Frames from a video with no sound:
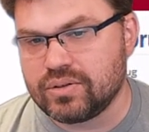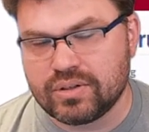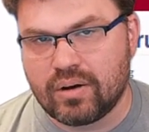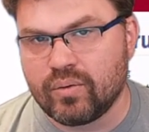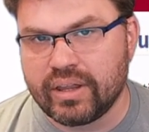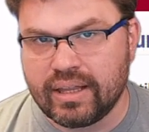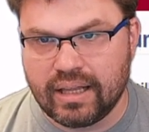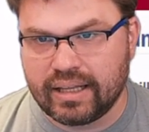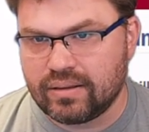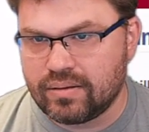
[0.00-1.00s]
There's not really
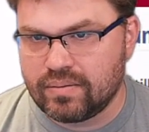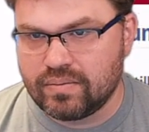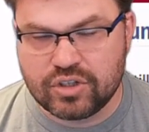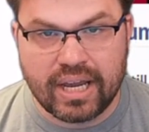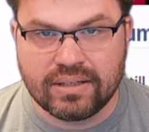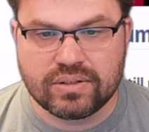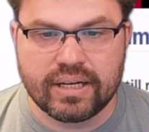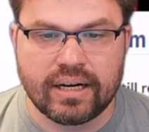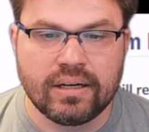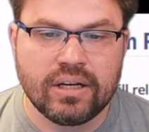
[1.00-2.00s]
like change
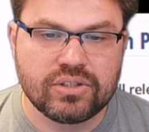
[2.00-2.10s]
there.